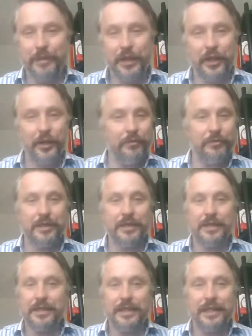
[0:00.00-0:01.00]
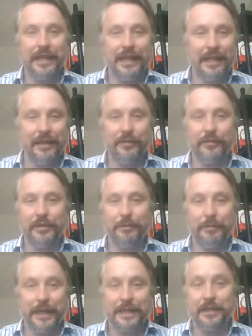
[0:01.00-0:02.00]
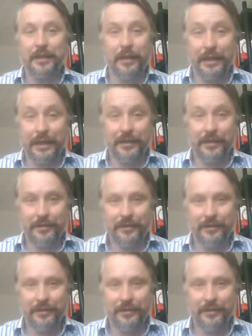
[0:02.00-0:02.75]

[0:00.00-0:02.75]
Q doesn't even bat an eyelid.